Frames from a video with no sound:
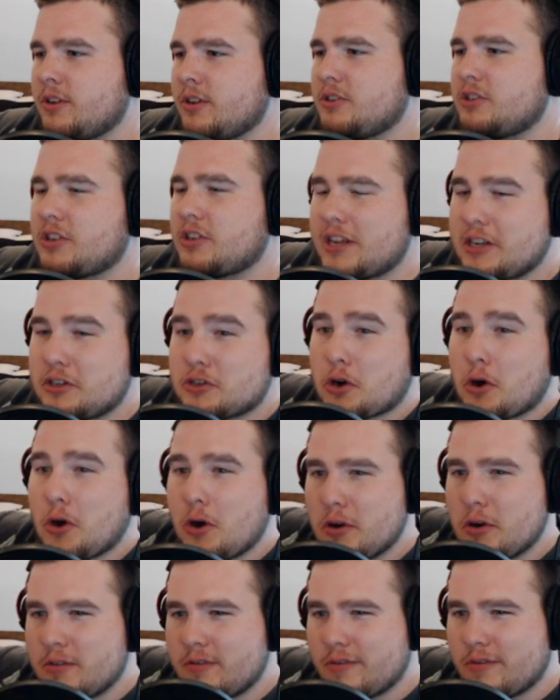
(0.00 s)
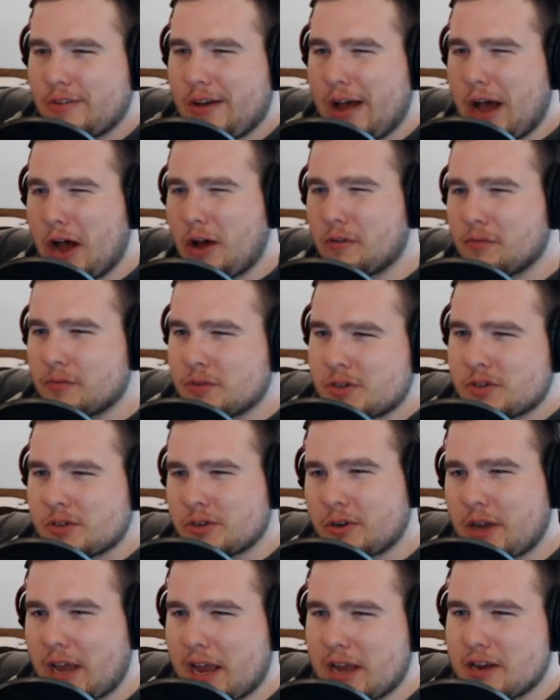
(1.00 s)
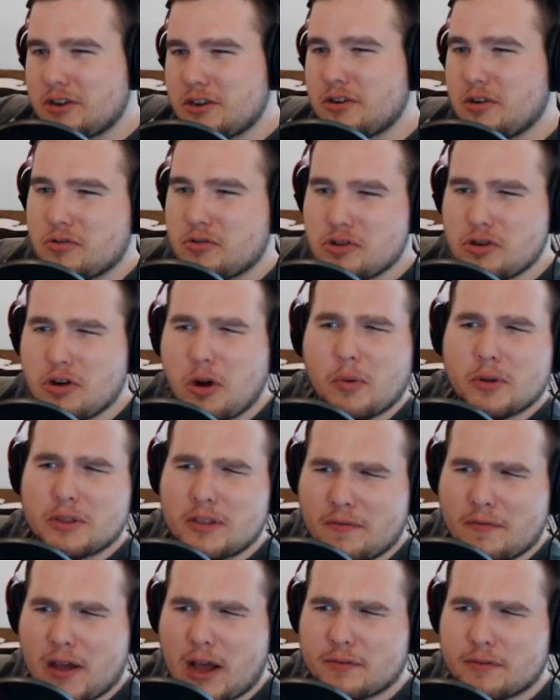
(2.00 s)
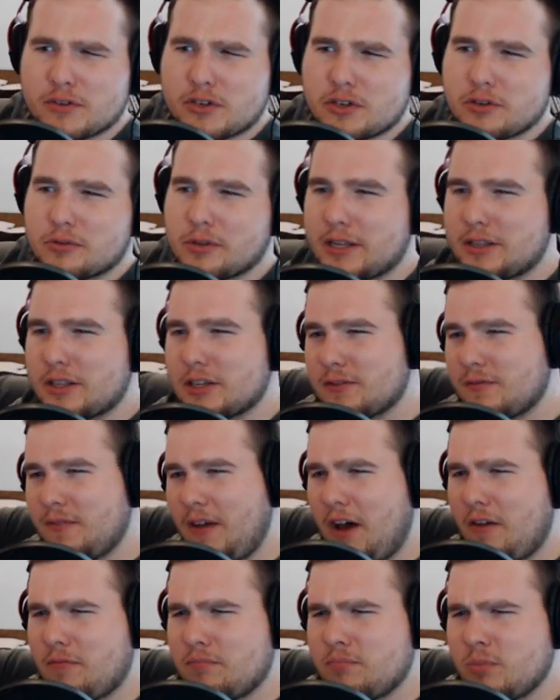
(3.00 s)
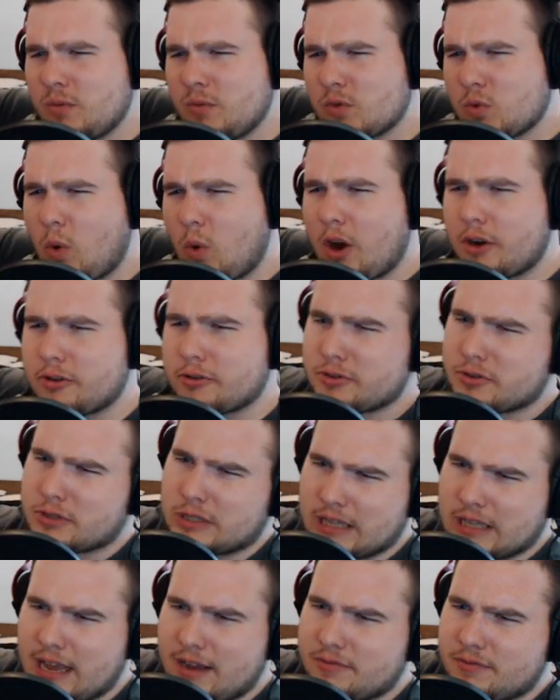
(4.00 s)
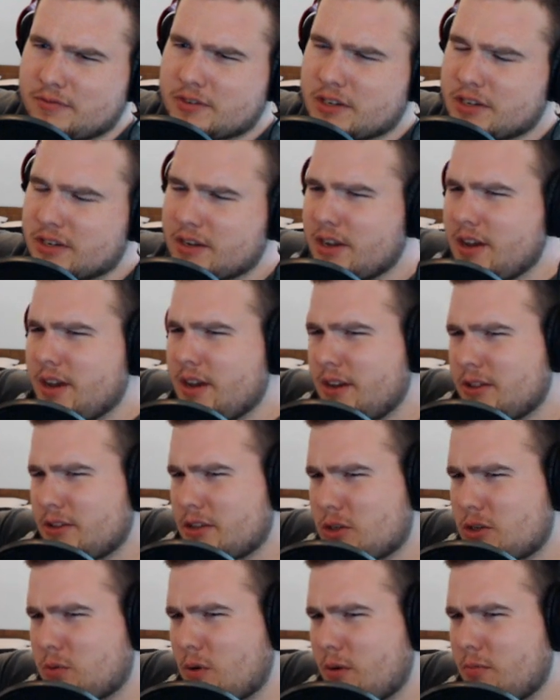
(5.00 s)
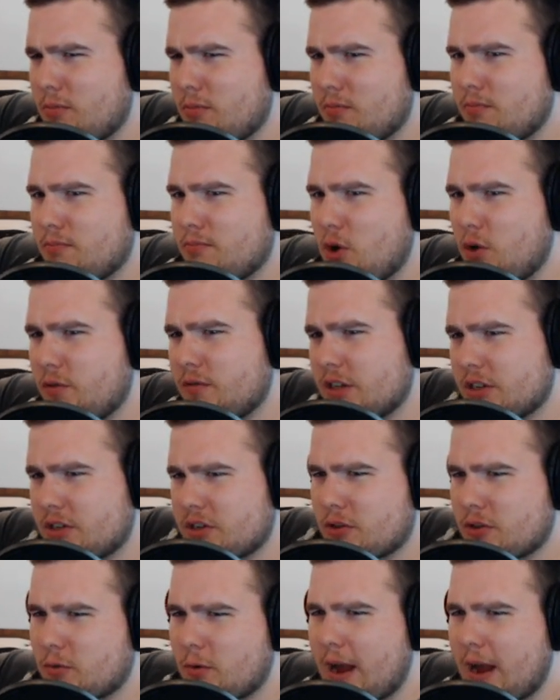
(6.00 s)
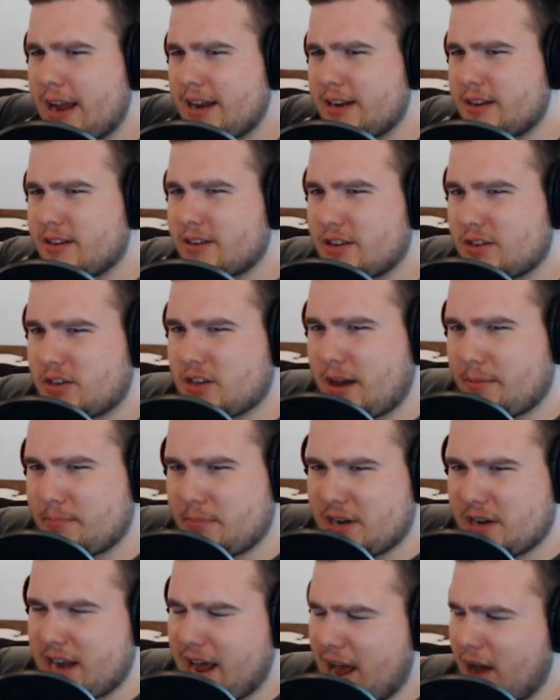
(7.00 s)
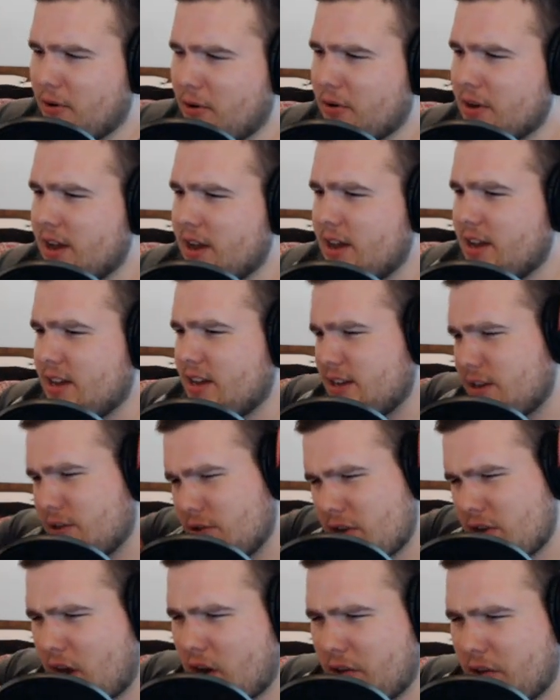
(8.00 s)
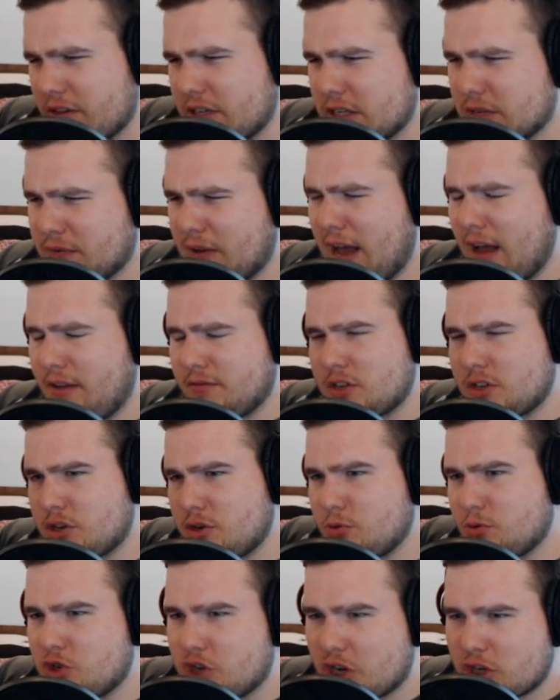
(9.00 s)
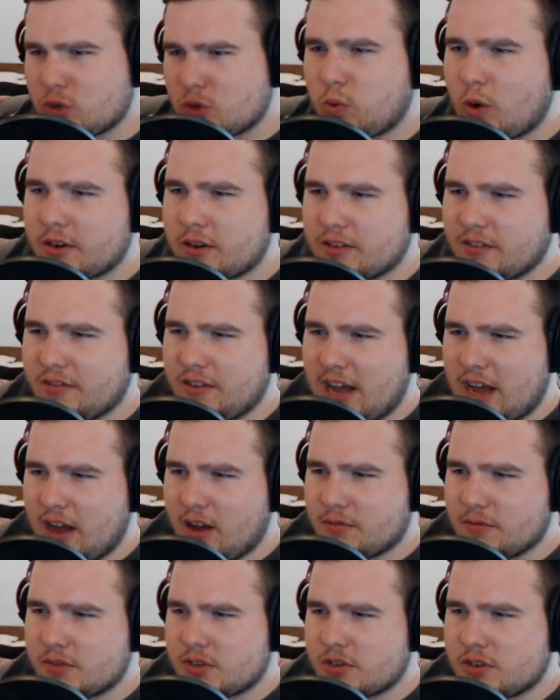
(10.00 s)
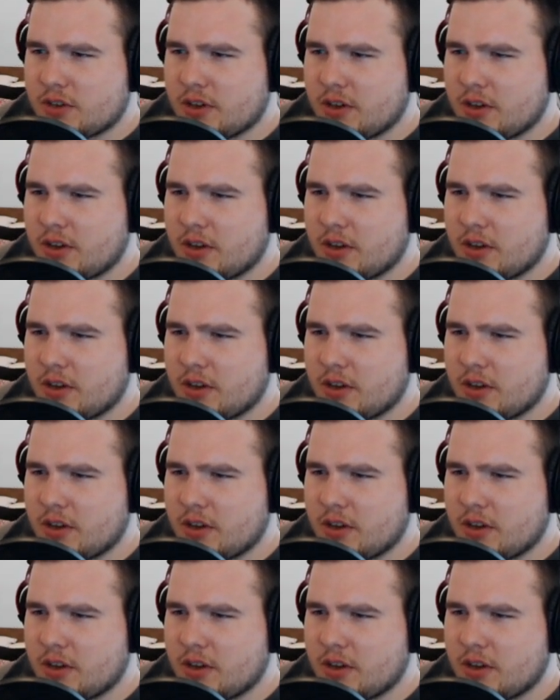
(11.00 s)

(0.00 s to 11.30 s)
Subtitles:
to turn valves, okay, and you know what the valves do. Like, this valve moves water to the left, and this one moves it to the right, and this up and down. You got all these valves, and you just work the valves.